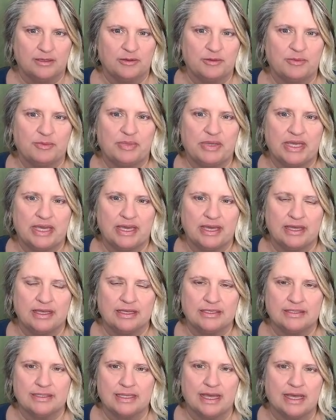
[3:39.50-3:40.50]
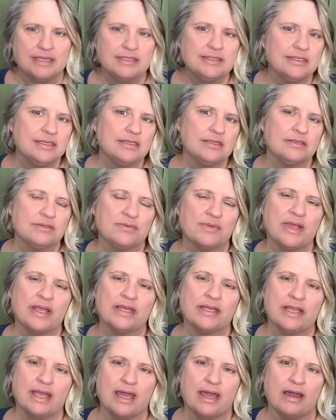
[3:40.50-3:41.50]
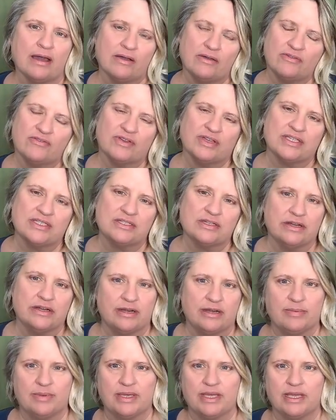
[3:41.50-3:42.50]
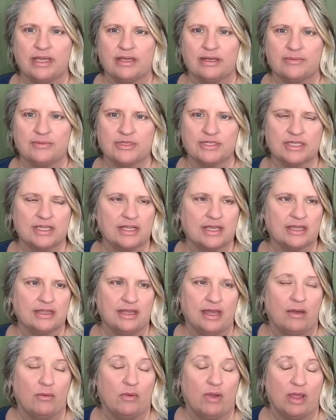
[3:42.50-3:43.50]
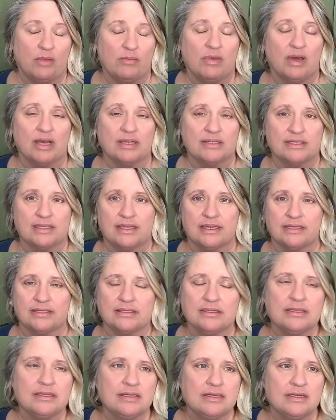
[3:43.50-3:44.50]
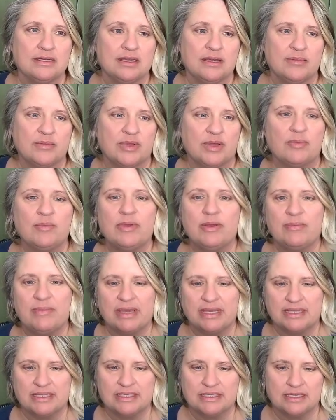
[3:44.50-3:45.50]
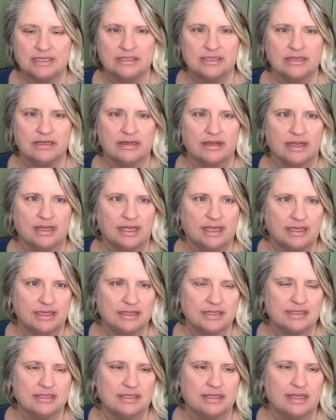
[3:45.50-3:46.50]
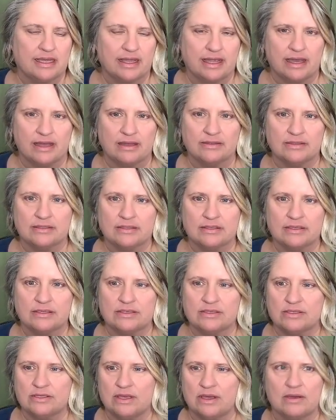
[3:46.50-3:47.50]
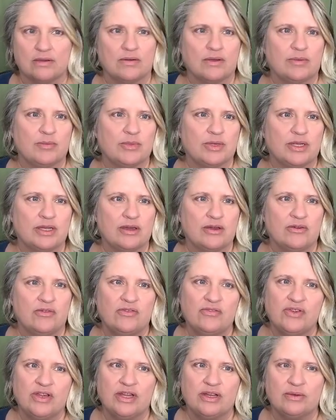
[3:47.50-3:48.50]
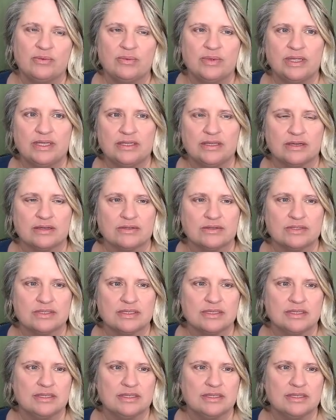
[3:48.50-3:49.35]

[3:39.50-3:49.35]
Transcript: because as it is right now, if I start up again, I'm just going to get that white box again. But I'm going to make this easier. I like this layout. So I'm going to go over here, Windows,